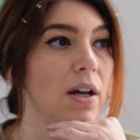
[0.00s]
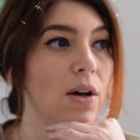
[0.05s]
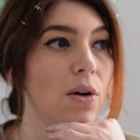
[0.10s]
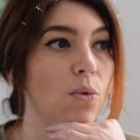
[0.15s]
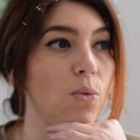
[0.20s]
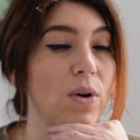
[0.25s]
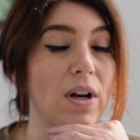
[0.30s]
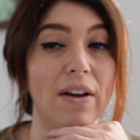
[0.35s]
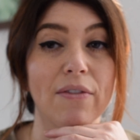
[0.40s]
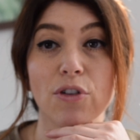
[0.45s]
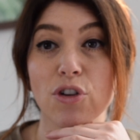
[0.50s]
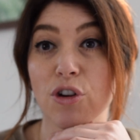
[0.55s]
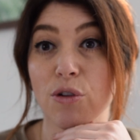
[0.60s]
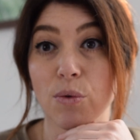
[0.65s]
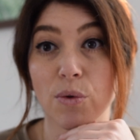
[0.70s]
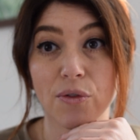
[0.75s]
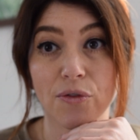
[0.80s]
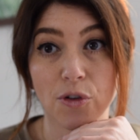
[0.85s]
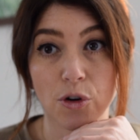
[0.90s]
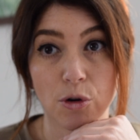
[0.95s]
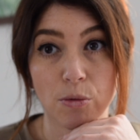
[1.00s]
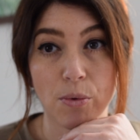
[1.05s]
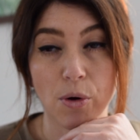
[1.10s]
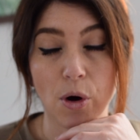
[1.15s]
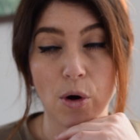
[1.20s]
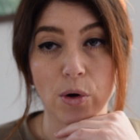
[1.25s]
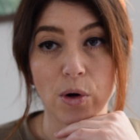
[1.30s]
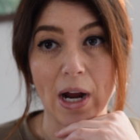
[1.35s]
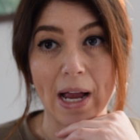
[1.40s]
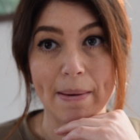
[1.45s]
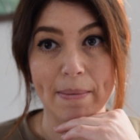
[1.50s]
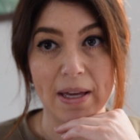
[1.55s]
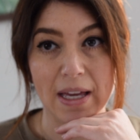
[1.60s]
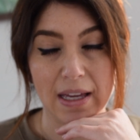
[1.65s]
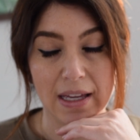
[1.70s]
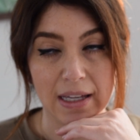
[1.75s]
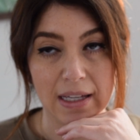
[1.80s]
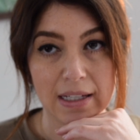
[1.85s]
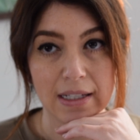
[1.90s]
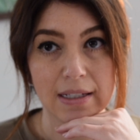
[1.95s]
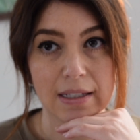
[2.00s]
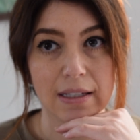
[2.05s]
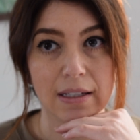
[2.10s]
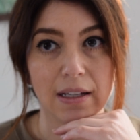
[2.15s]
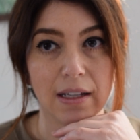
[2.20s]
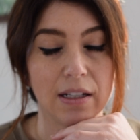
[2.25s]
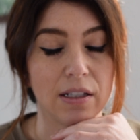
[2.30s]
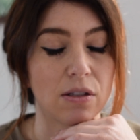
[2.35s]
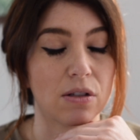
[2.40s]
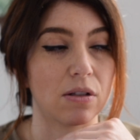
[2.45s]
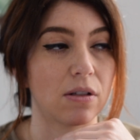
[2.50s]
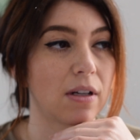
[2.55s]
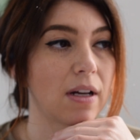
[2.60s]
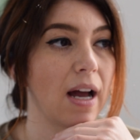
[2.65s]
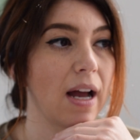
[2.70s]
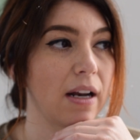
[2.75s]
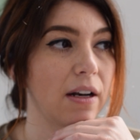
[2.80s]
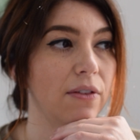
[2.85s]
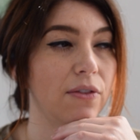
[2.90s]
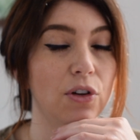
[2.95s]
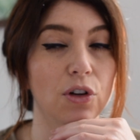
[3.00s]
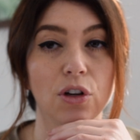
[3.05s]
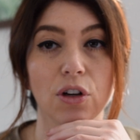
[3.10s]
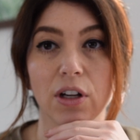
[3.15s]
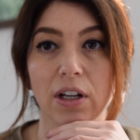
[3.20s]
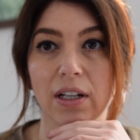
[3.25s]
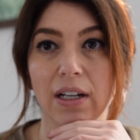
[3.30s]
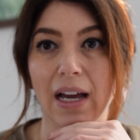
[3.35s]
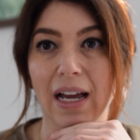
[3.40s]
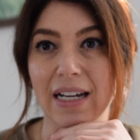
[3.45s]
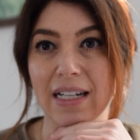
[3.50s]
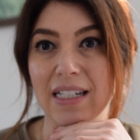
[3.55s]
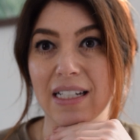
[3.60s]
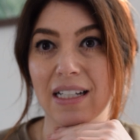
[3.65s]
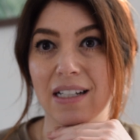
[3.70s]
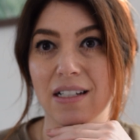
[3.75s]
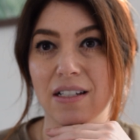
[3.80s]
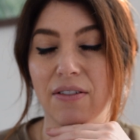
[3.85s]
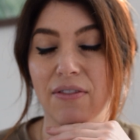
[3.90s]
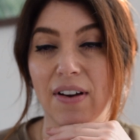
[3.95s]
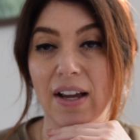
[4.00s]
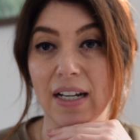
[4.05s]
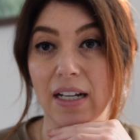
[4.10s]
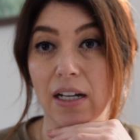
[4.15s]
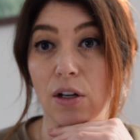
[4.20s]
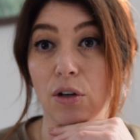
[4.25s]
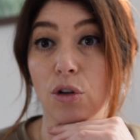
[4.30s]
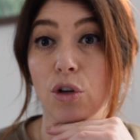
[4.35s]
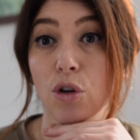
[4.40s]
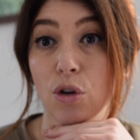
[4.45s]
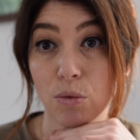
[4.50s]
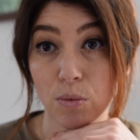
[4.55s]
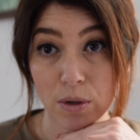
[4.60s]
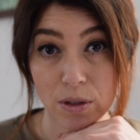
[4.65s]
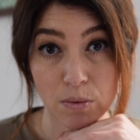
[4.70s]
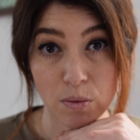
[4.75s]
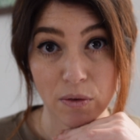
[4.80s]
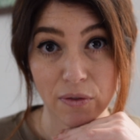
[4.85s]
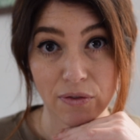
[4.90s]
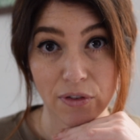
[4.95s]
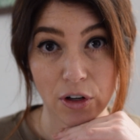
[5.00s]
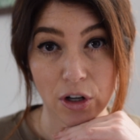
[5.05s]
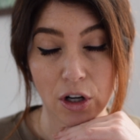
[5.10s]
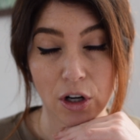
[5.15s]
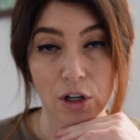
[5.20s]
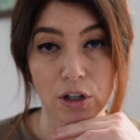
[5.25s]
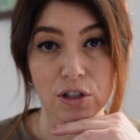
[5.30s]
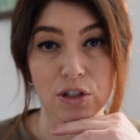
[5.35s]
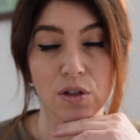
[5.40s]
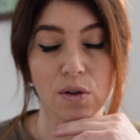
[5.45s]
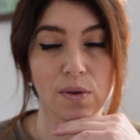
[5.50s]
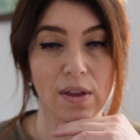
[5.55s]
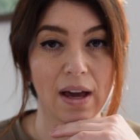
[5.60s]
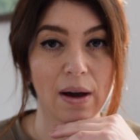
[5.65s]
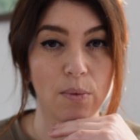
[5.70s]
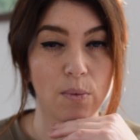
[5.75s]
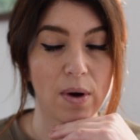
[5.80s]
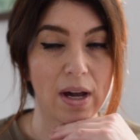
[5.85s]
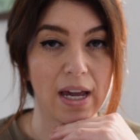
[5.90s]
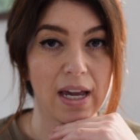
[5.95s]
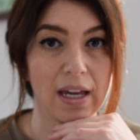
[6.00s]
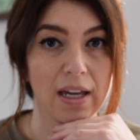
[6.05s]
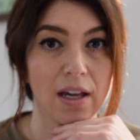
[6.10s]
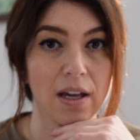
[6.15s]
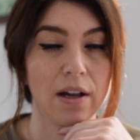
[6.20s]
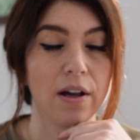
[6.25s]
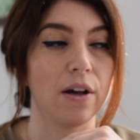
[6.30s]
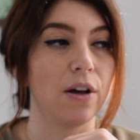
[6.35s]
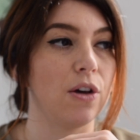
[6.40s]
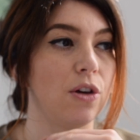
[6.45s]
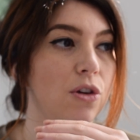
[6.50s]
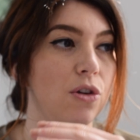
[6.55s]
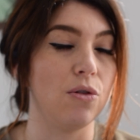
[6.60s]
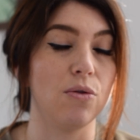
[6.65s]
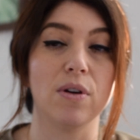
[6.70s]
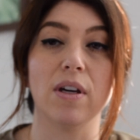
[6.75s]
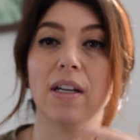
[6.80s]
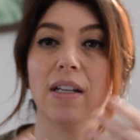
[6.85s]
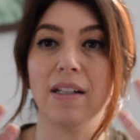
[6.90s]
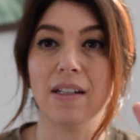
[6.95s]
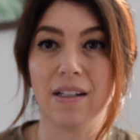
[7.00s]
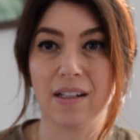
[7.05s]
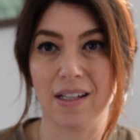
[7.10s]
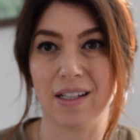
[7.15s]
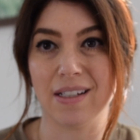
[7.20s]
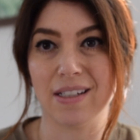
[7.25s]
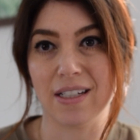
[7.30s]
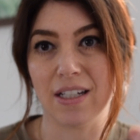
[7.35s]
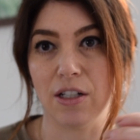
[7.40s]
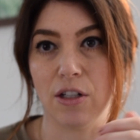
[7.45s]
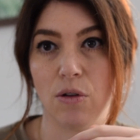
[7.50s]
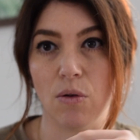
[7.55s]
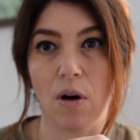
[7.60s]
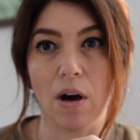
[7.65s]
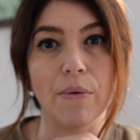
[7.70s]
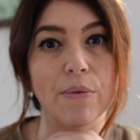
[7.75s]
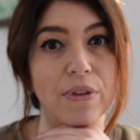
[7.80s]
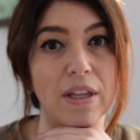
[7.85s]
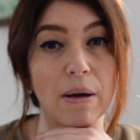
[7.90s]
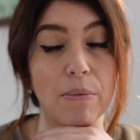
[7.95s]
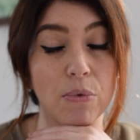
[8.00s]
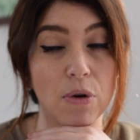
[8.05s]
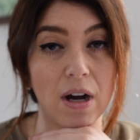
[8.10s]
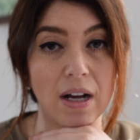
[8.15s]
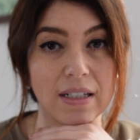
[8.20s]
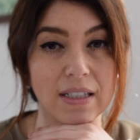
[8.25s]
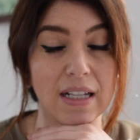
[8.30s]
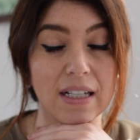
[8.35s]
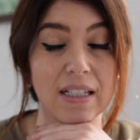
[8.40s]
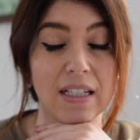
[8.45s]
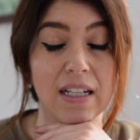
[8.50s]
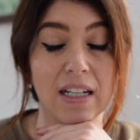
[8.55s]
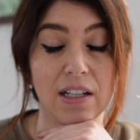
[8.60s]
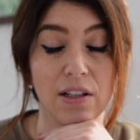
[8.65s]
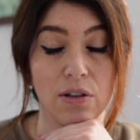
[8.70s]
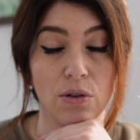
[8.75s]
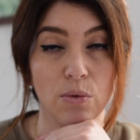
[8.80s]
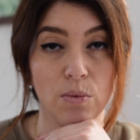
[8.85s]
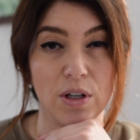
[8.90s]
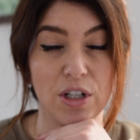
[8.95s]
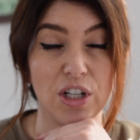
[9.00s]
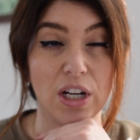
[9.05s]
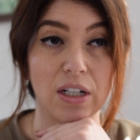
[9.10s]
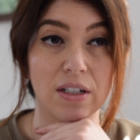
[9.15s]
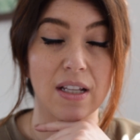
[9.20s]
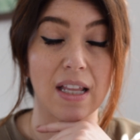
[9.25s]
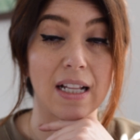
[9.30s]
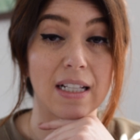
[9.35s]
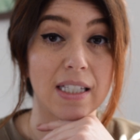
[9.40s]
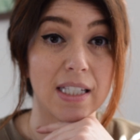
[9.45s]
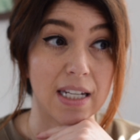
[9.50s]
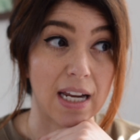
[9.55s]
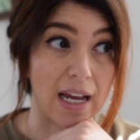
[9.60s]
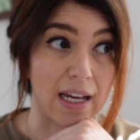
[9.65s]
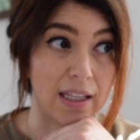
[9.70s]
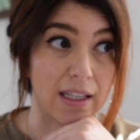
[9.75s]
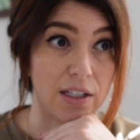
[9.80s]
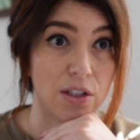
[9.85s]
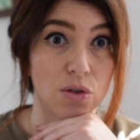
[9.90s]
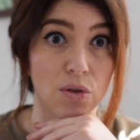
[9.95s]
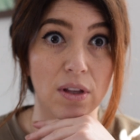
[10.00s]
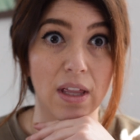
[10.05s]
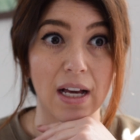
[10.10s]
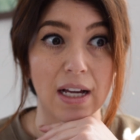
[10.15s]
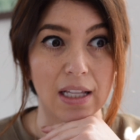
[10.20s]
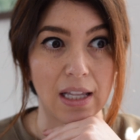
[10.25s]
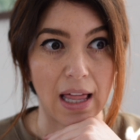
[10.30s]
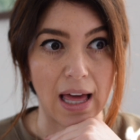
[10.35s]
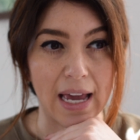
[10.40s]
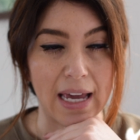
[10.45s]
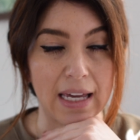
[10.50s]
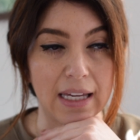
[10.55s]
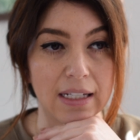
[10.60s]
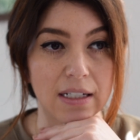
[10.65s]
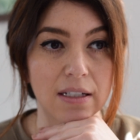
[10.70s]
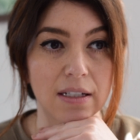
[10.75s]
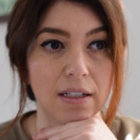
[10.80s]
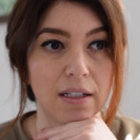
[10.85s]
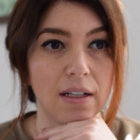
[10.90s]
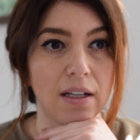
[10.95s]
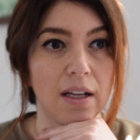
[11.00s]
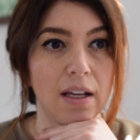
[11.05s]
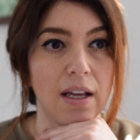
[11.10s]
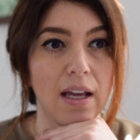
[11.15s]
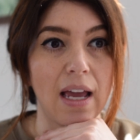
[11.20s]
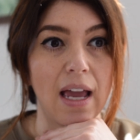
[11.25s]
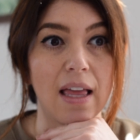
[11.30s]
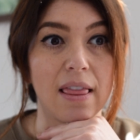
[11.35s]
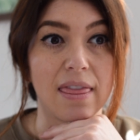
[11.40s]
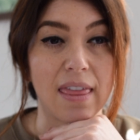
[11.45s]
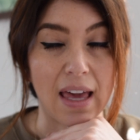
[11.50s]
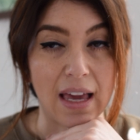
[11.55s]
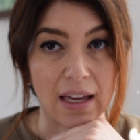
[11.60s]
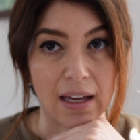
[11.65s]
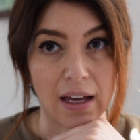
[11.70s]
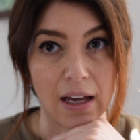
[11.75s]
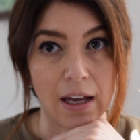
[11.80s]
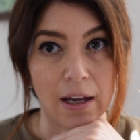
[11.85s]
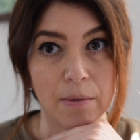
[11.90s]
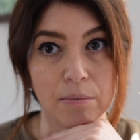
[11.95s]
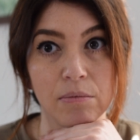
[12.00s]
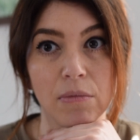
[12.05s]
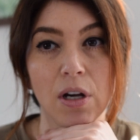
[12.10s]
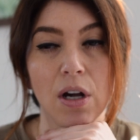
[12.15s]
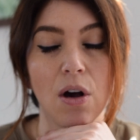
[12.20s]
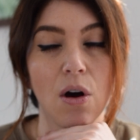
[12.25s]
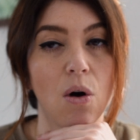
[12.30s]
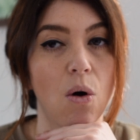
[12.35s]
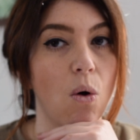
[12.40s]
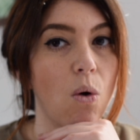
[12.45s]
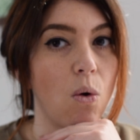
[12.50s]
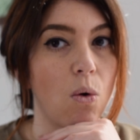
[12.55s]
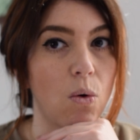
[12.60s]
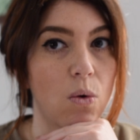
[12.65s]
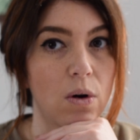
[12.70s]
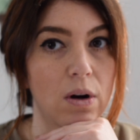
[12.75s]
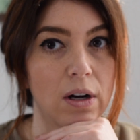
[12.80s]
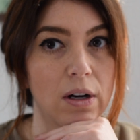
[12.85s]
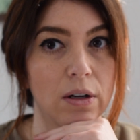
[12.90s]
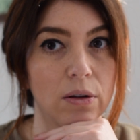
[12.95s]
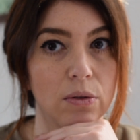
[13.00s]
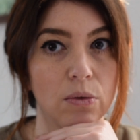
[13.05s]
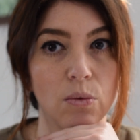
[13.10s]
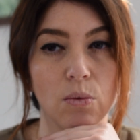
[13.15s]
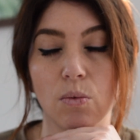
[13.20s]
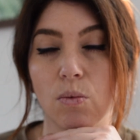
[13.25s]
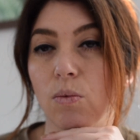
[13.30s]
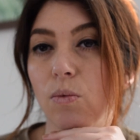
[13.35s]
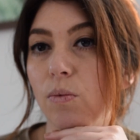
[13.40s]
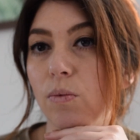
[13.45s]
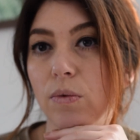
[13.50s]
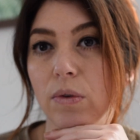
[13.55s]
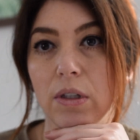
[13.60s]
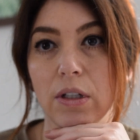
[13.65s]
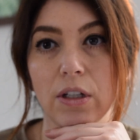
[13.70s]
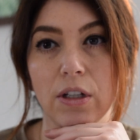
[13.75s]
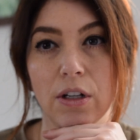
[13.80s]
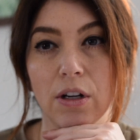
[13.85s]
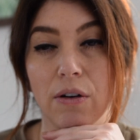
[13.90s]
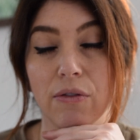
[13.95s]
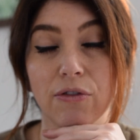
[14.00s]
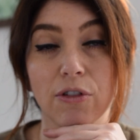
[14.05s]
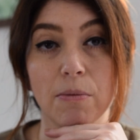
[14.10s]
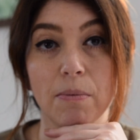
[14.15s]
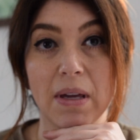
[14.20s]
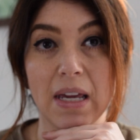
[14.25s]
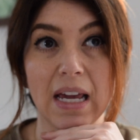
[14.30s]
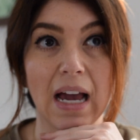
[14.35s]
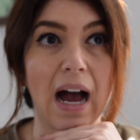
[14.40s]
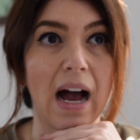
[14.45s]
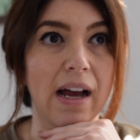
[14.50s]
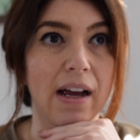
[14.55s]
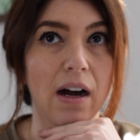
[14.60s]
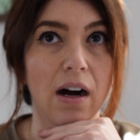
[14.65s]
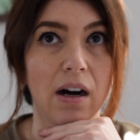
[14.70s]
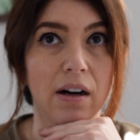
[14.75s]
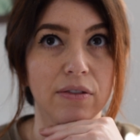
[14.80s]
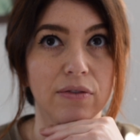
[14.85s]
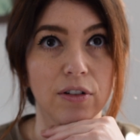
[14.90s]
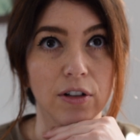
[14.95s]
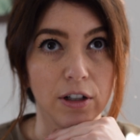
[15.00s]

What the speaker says: whatever your referral program is, it's kind of a good idea to find out who was referred, so that way you can continue on with that process and either reach out to that stylist or that client and thank them. Or, for me, I